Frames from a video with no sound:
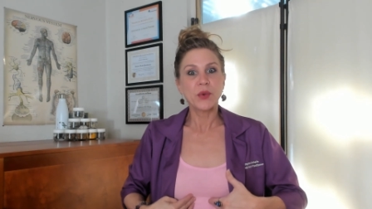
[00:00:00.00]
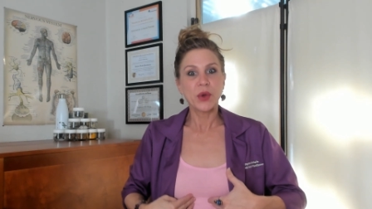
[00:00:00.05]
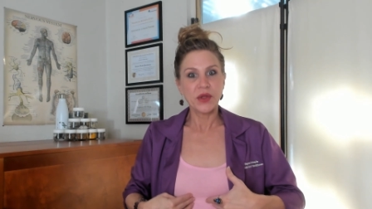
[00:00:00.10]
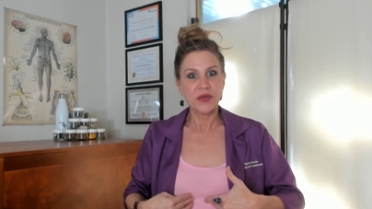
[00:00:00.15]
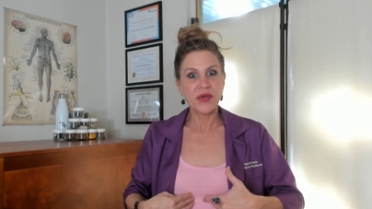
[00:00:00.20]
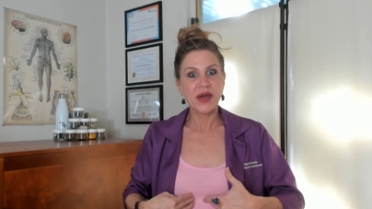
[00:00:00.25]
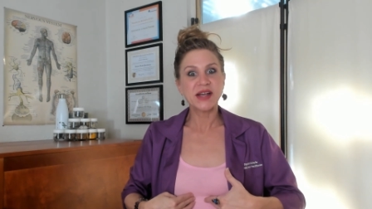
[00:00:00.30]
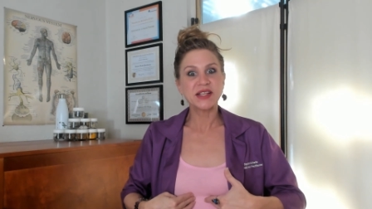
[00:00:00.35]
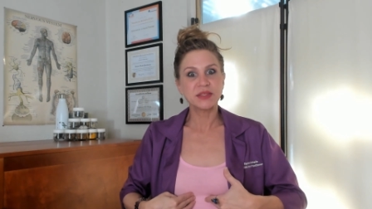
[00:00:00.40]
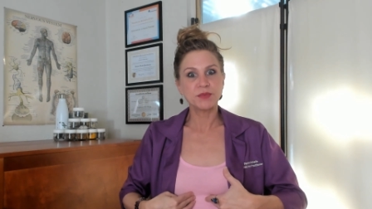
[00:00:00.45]

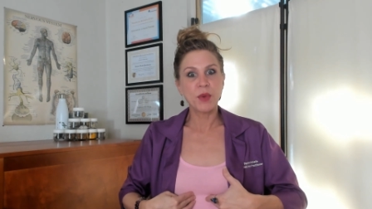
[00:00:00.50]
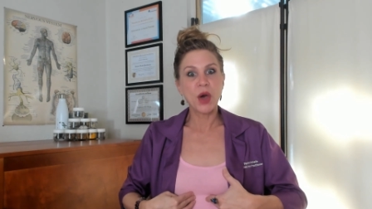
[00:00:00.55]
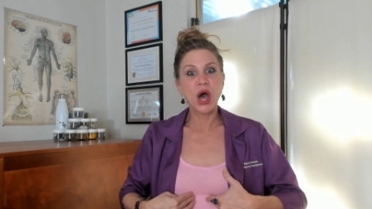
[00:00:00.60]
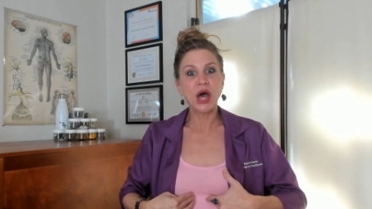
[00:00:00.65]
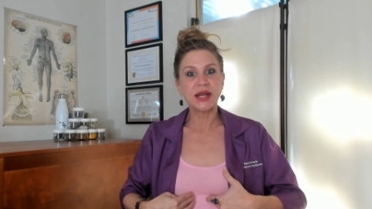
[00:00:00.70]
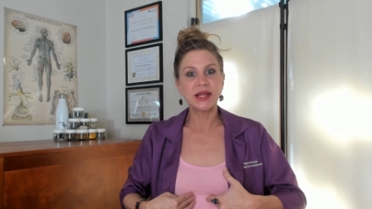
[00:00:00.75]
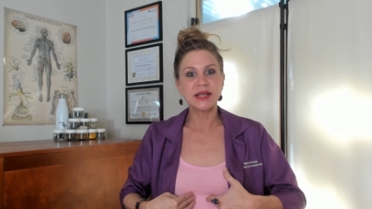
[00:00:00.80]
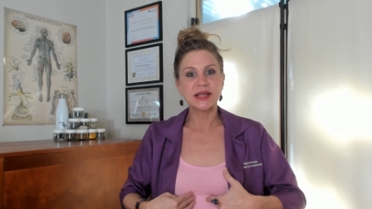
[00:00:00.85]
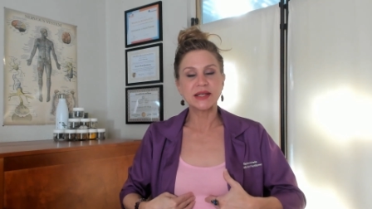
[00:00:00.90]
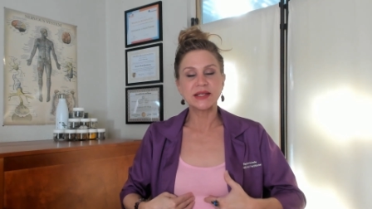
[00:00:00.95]
where that
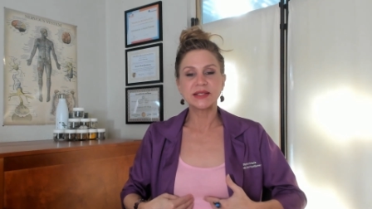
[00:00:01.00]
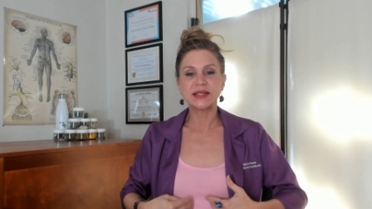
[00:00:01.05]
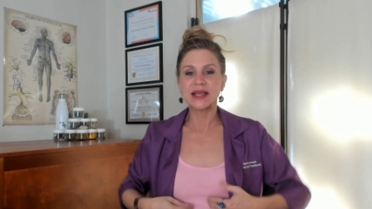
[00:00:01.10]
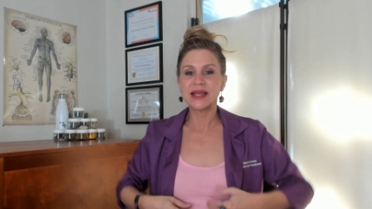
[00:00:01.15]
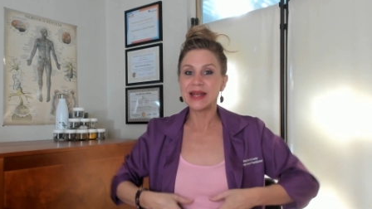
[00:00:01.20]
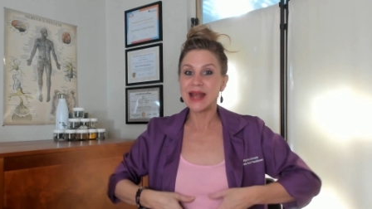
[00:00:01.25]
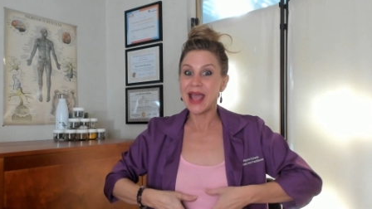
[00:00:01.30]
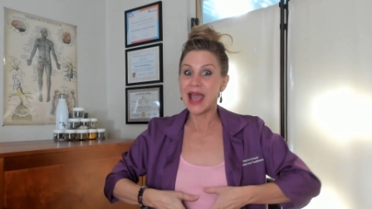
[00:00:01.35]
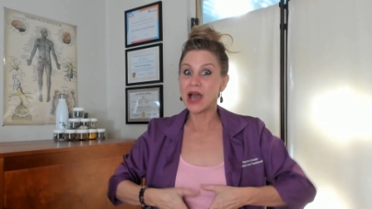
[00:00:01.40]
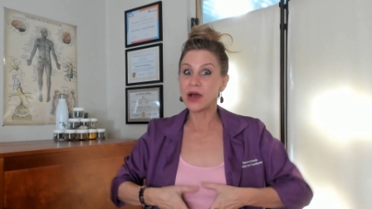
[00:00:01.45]
spot is
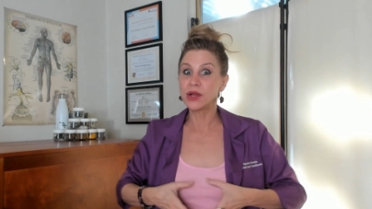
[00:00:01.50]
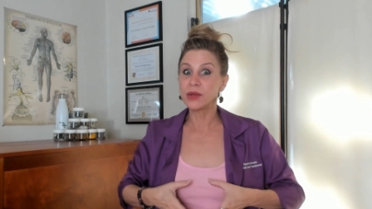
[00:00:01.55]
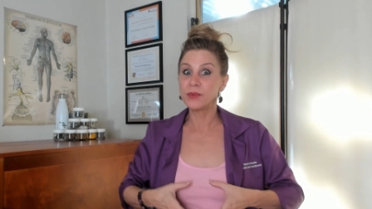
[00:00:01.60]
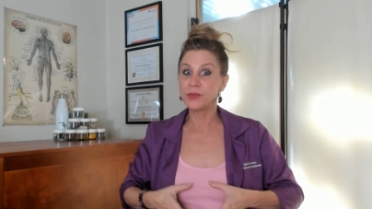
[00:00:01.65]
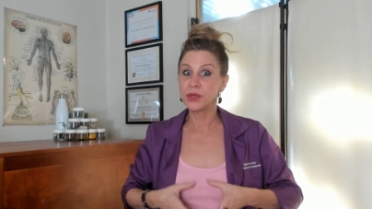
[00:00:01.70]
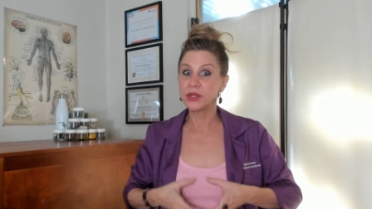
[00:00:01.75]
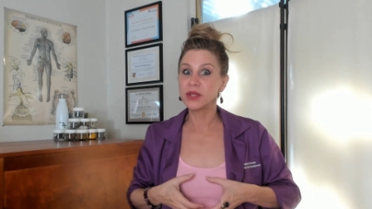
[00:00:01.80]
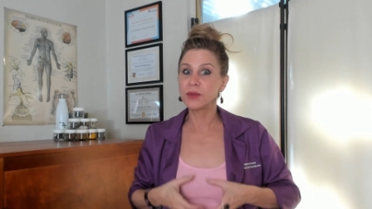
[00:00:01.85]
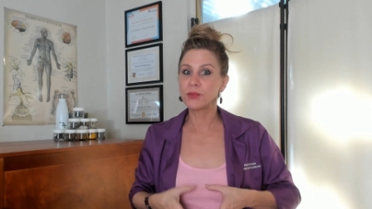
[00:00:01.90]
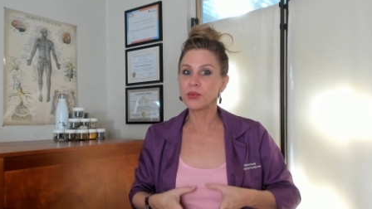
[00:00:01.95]
and how to
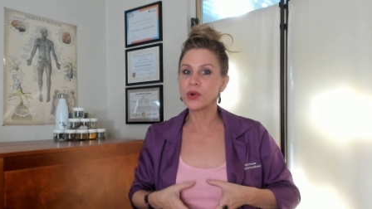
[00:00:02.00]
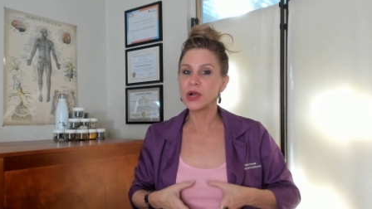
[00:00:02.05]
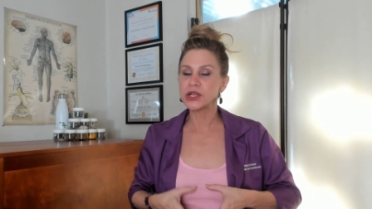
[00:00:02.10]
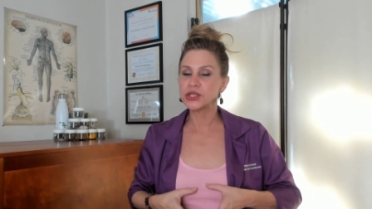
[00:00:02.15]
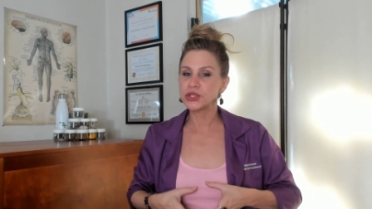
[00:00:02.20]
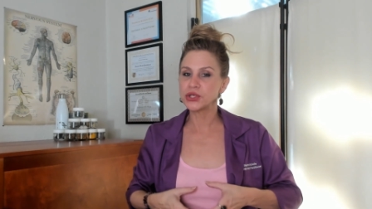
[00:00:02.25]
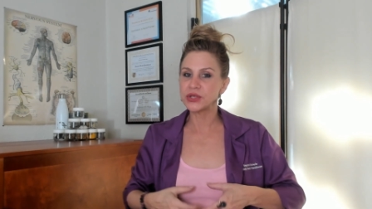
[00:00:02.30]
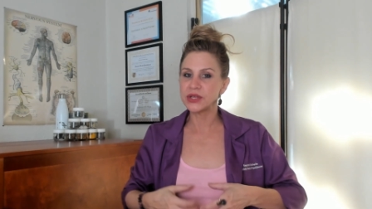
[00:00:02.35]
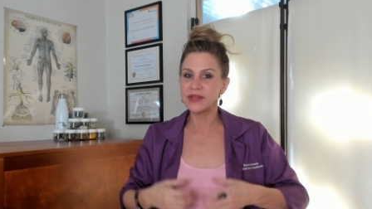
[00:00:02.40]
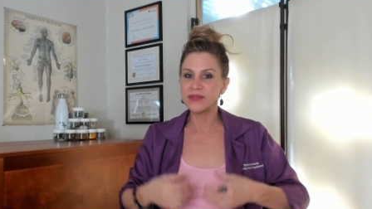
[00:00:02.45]
put the
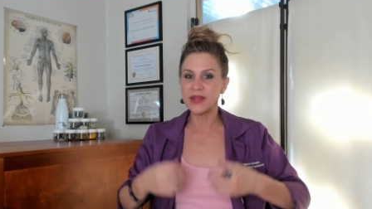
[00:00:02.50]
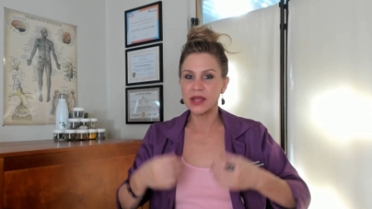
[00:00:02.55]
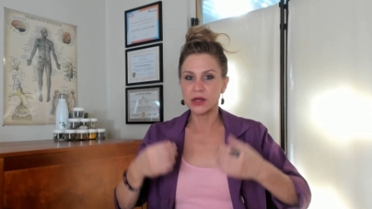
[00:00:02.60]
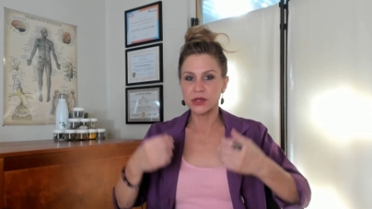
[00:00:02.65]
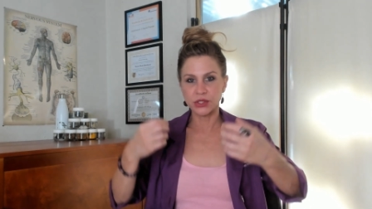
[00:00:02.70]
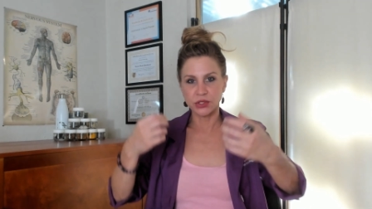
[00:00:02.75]
pressure in there.